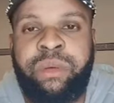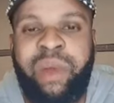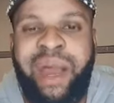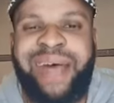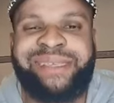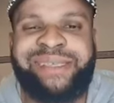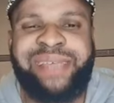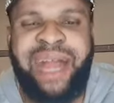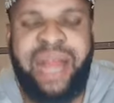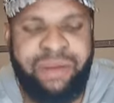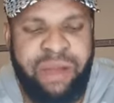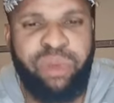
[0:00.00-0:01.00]
Wa
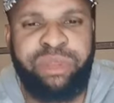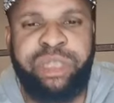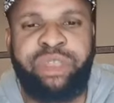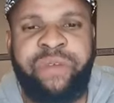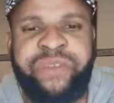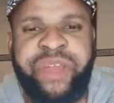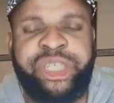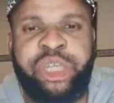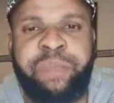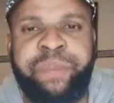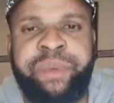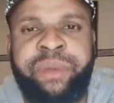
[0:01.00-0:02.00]
zaga, who need your
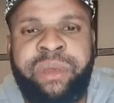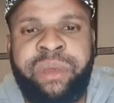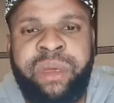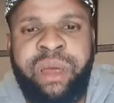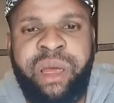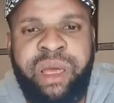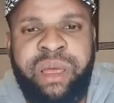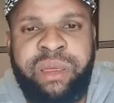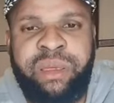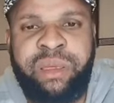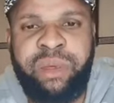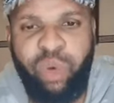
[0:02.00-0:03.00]
friendship?
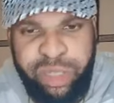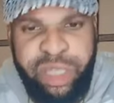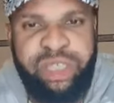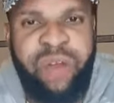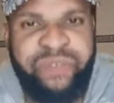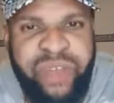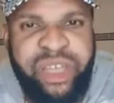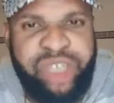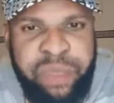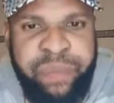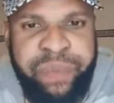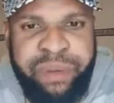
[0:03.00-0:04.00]
Who need your
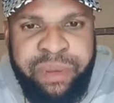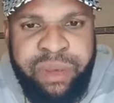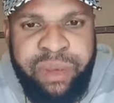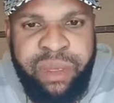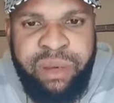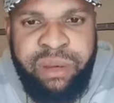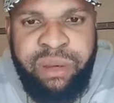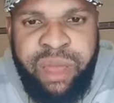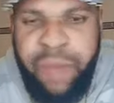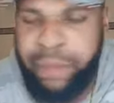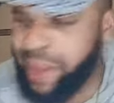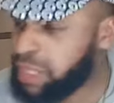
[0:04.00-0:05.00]
friendship?
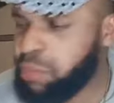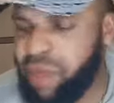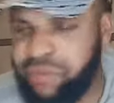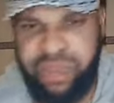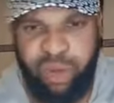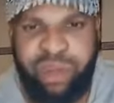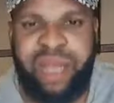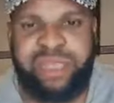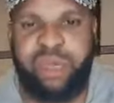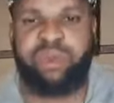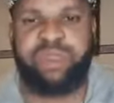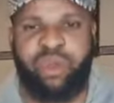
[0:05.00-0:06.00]
A pediman fi look and
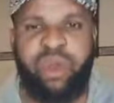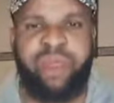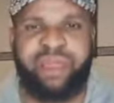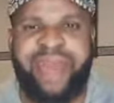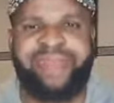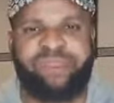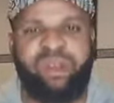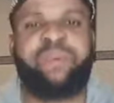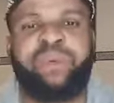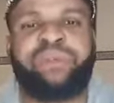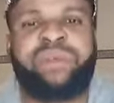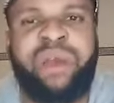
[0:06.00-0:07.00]
say with the corner, now he talk
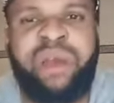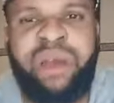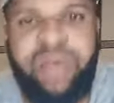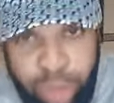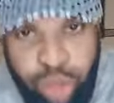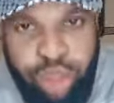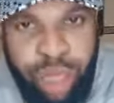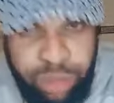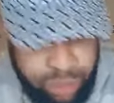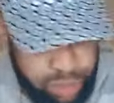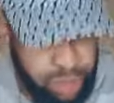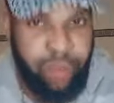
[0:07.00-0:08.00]
put. You know,
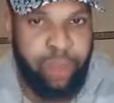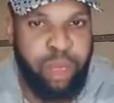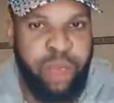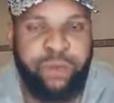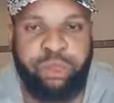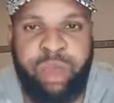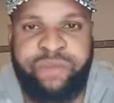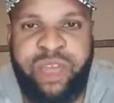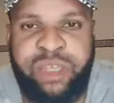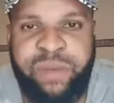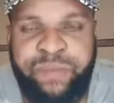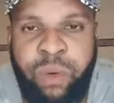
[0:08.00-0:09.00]
they not bolo for 12
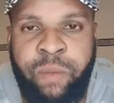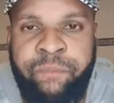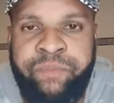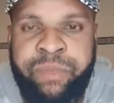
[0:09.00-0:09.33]
years before.